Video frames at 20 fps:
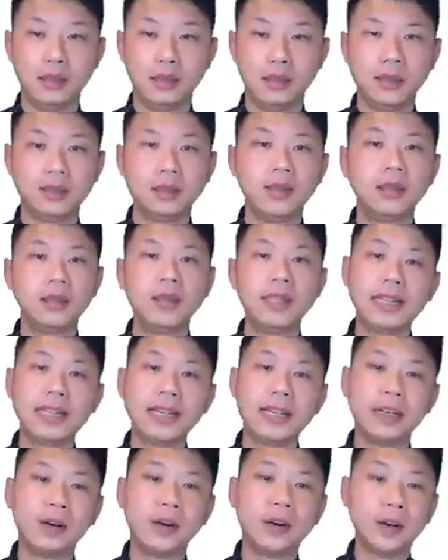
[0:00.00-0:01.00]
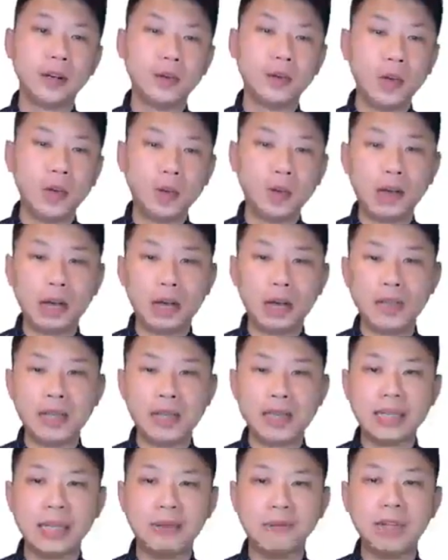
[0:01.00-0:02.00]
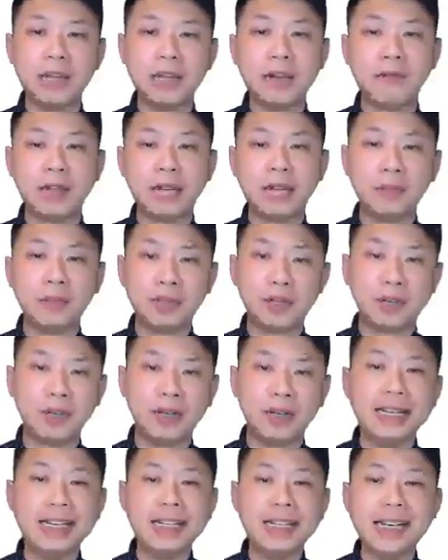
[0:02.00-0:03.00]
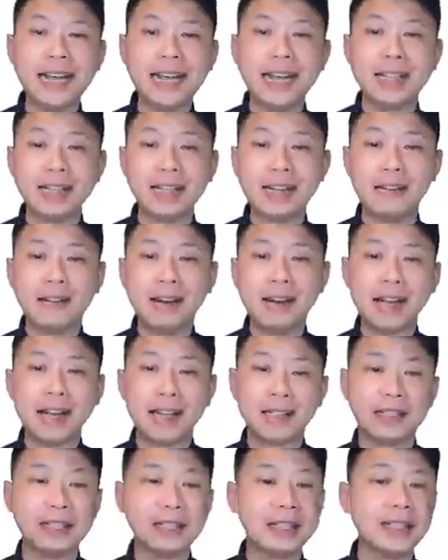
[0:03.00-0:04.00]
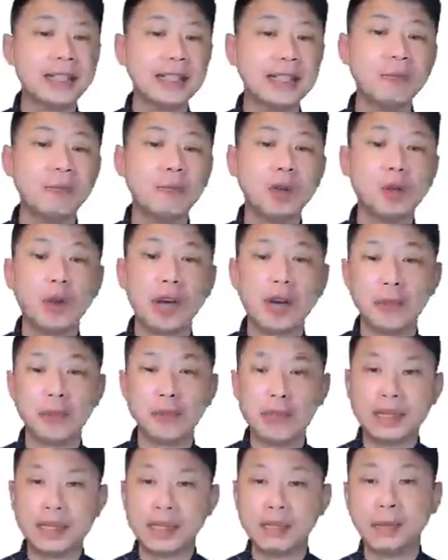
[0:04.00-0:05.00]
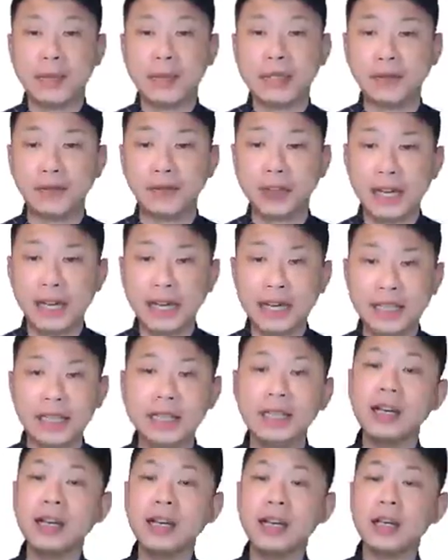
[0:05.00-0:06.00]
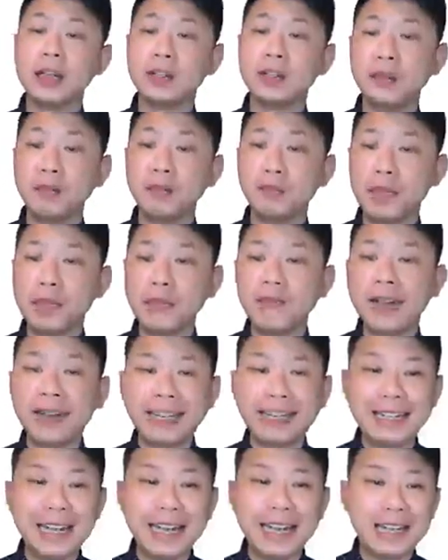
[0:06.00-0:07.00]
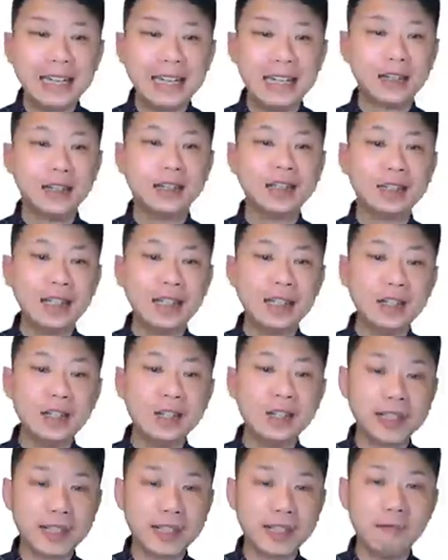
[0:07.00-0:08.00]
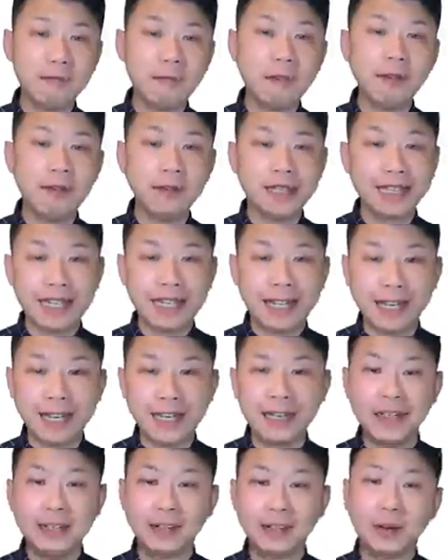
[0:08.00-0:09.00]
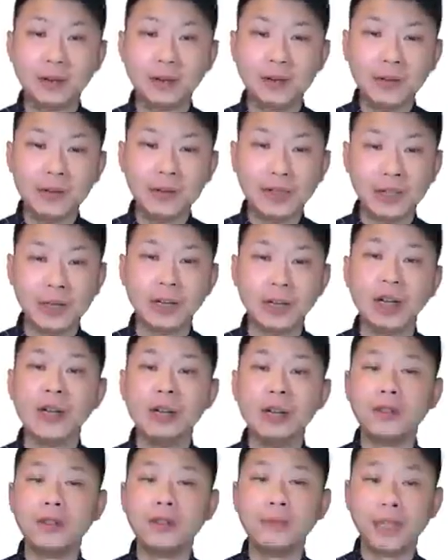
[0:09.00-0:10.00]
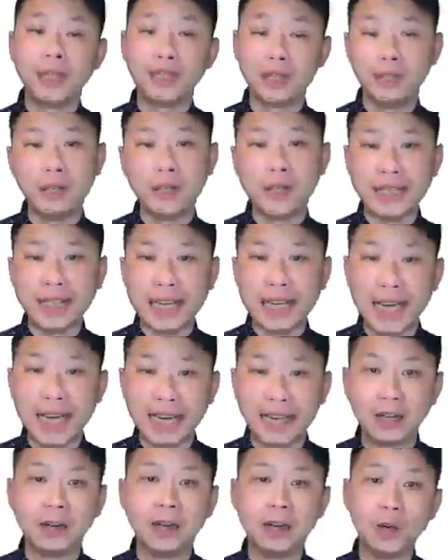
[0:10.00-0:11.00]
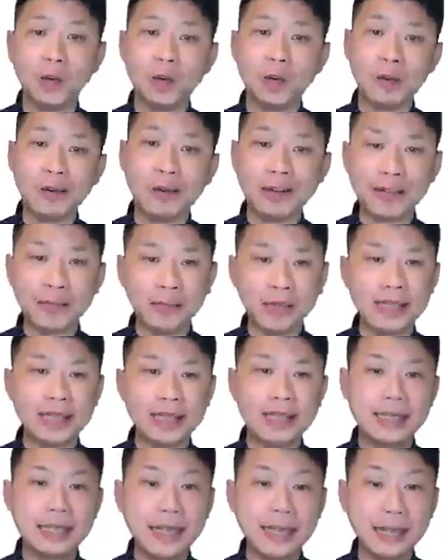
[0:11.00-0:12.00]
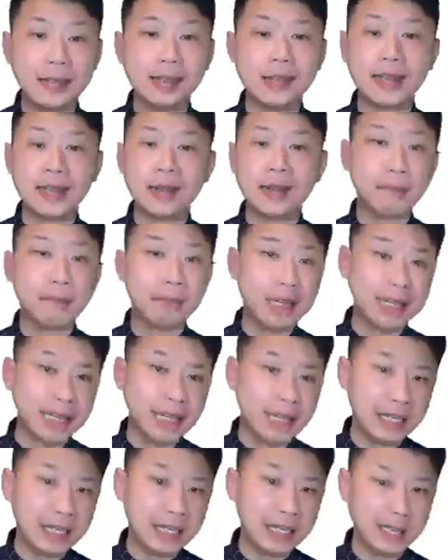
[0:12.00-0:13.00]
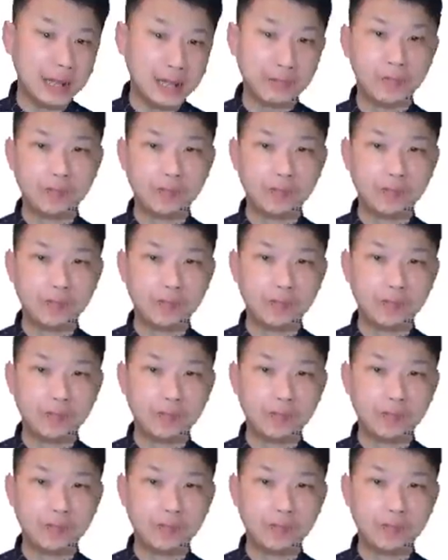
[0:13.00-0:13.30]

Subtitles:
So notice that all the requirements that we have captured in the SRS, the system requirements specification, should be validated continuously with the client or user to make sure that all the requirements, they are complete.